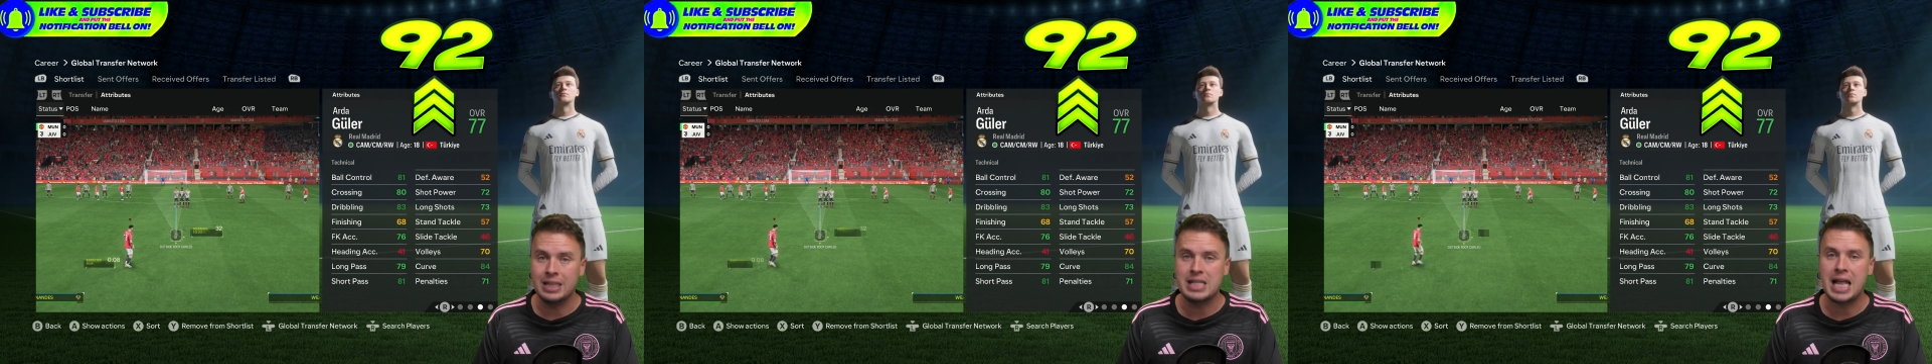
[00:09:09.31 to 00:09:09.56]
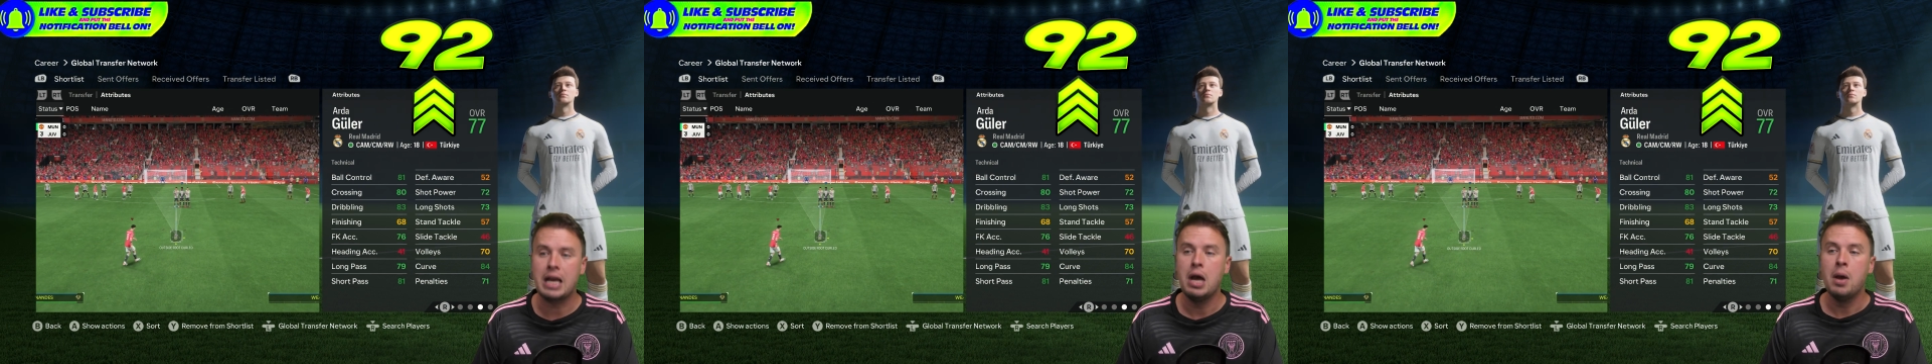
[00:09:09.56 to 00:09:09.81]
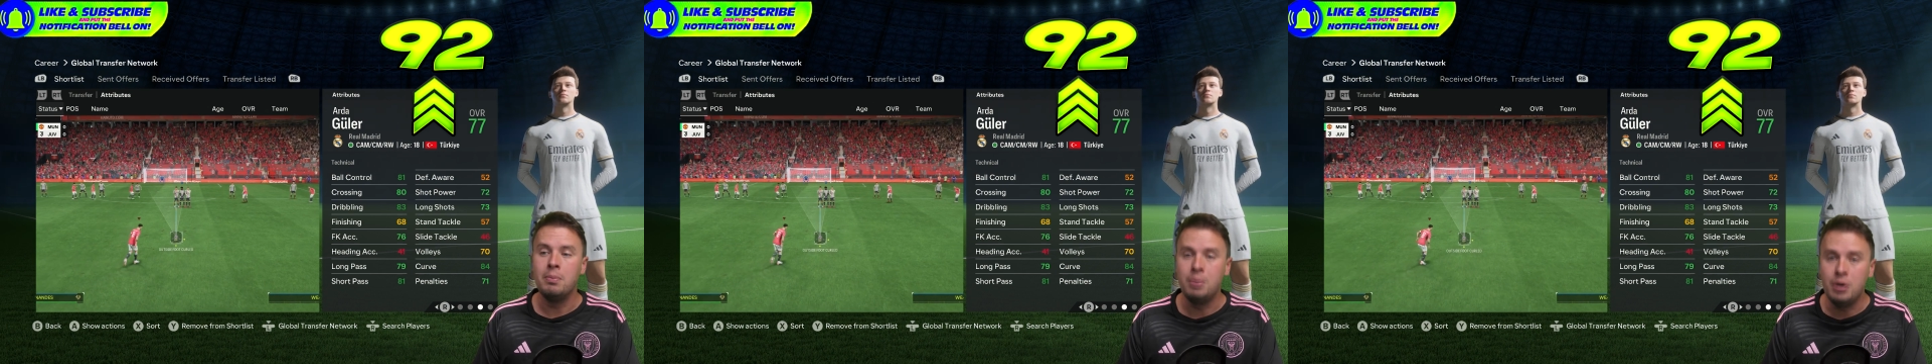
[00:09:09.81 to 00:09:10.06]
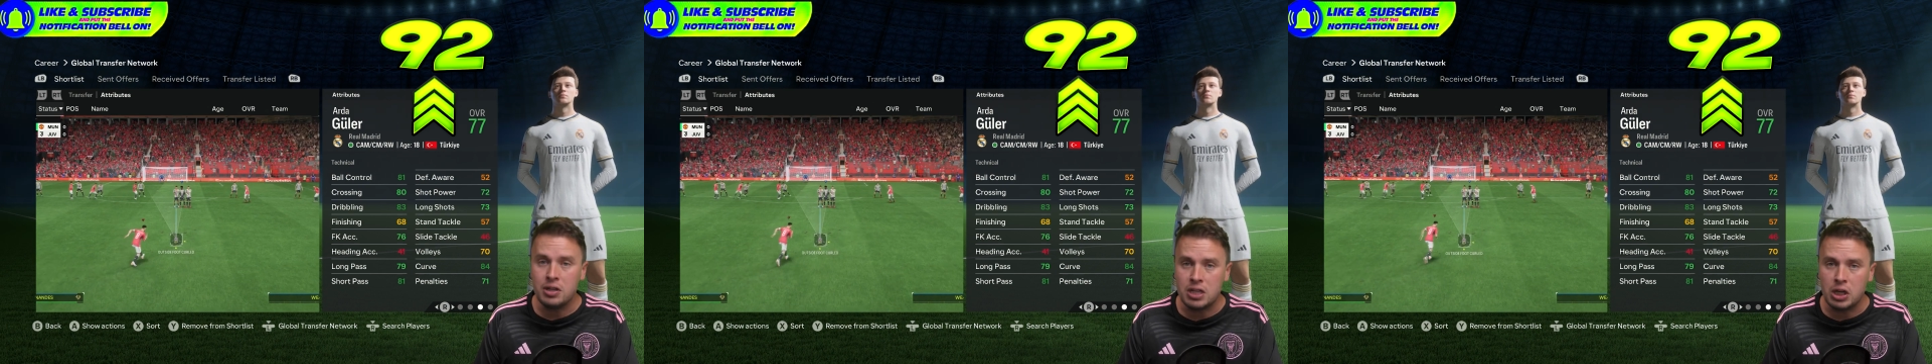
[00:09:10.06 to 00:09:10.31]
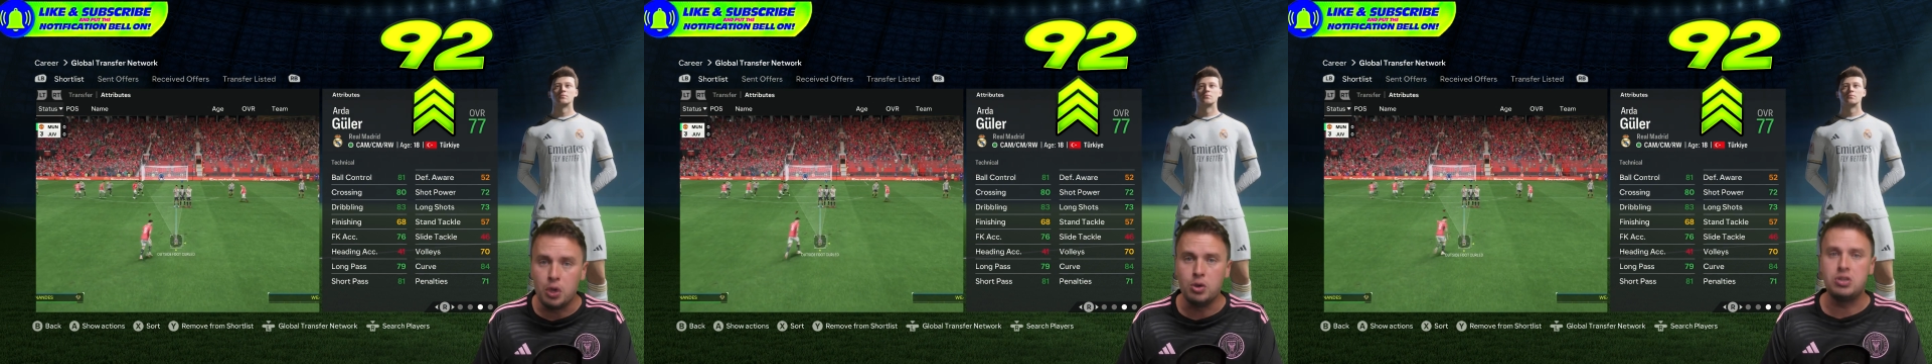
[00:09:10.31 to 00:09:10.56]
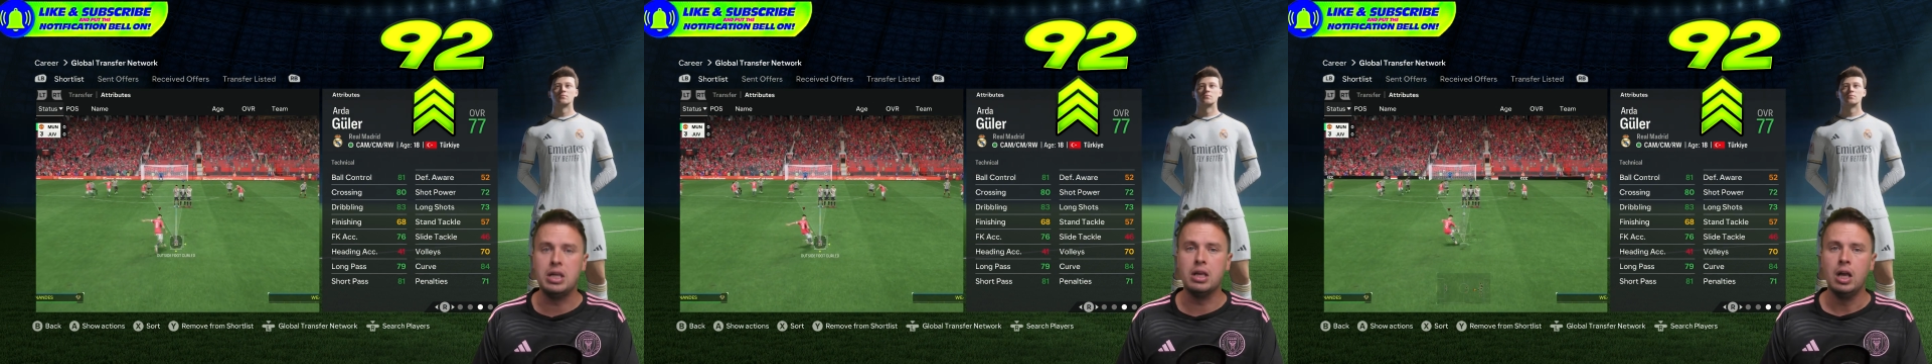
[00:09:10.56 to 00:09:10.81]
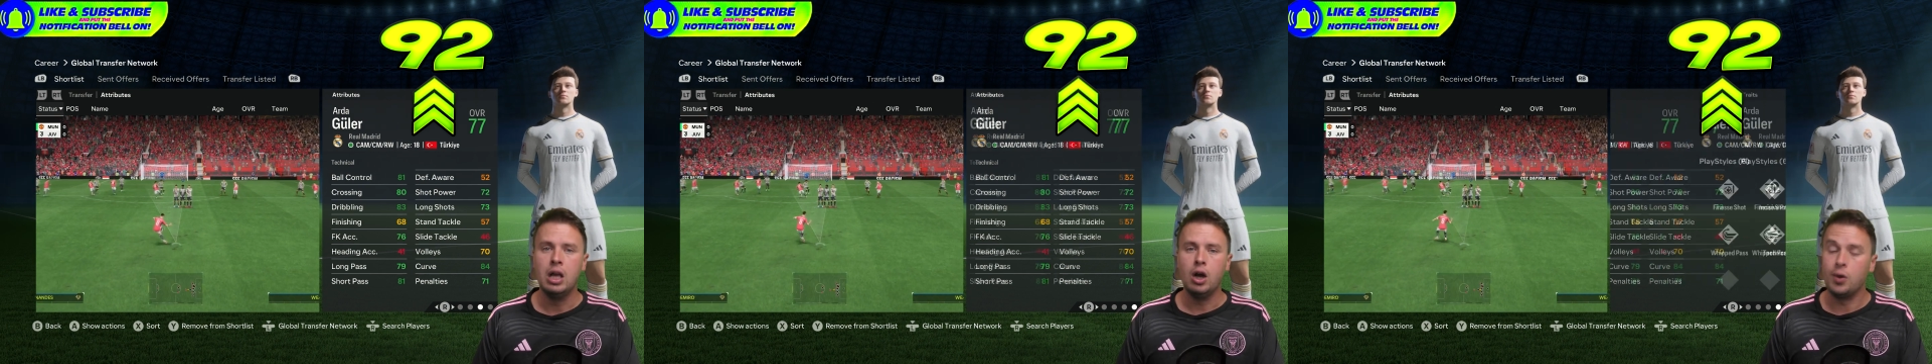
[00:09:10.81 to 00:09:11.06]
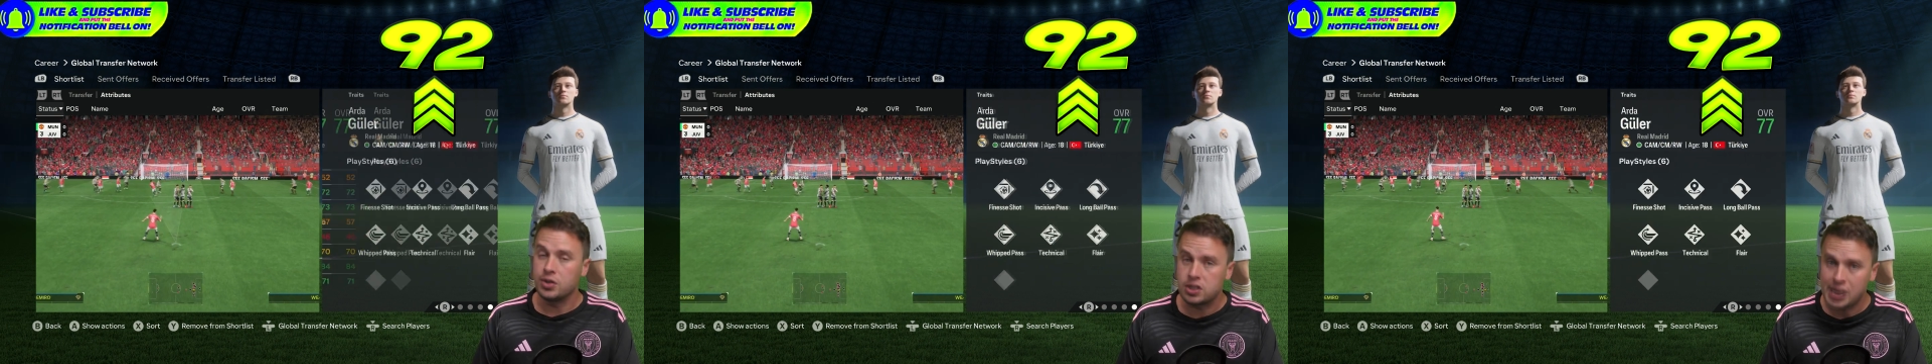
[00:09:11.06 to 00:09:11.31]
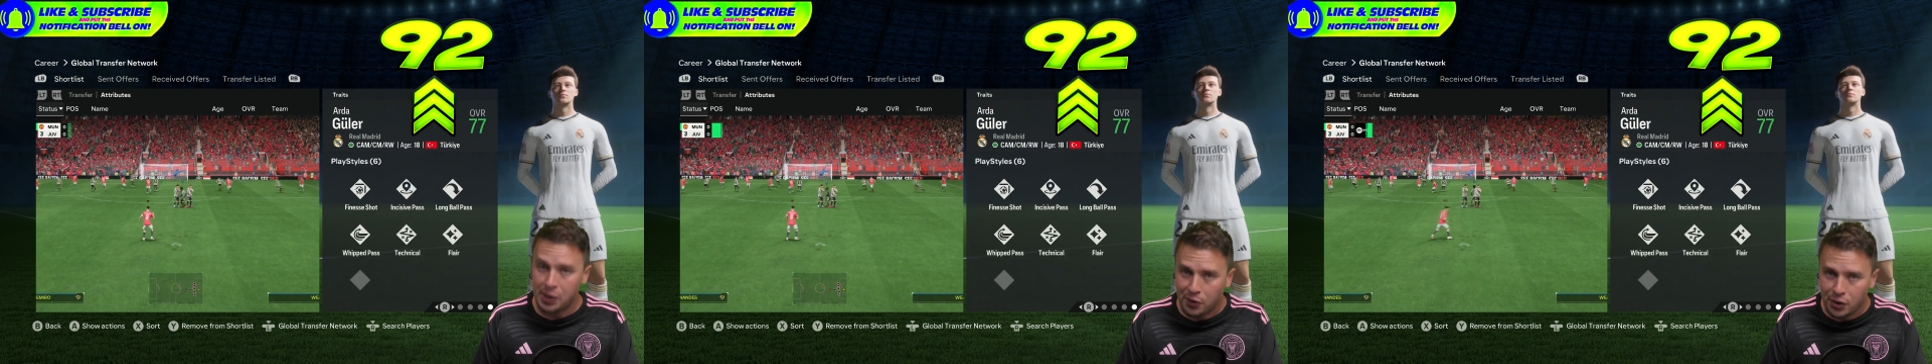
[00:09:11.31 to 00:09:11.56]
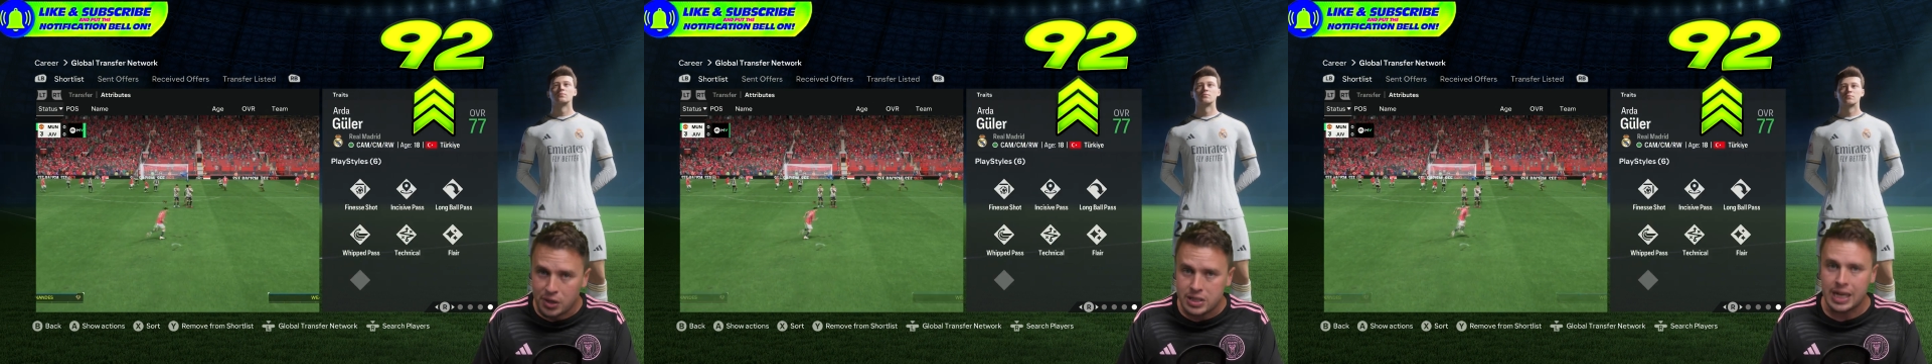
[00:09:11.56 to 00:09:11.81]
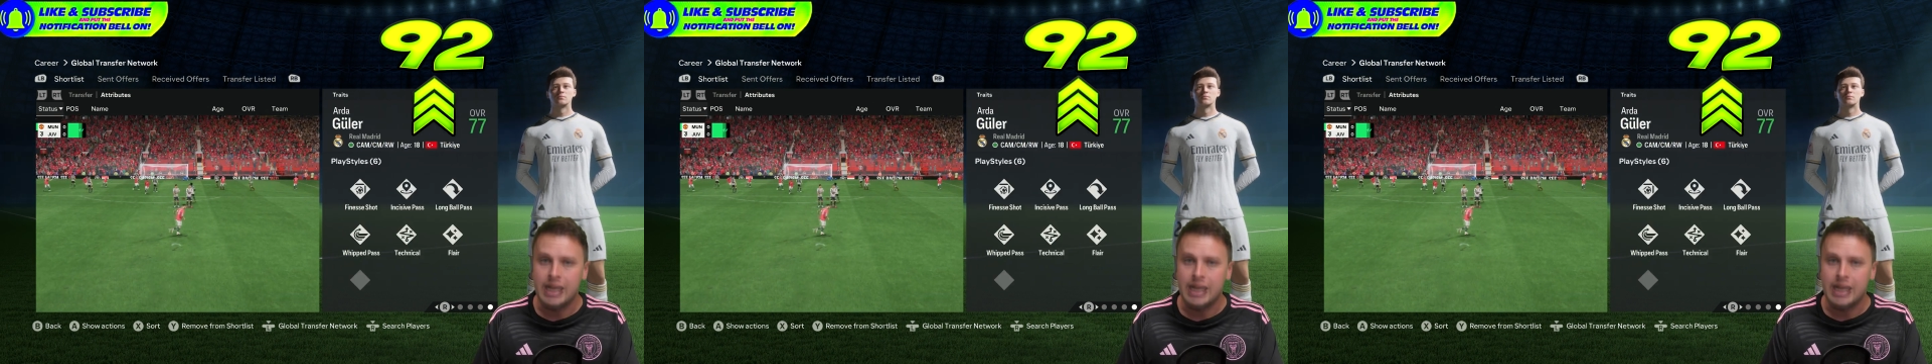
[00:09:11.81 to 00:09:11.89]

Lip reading: It's like Mesut Özil on steroids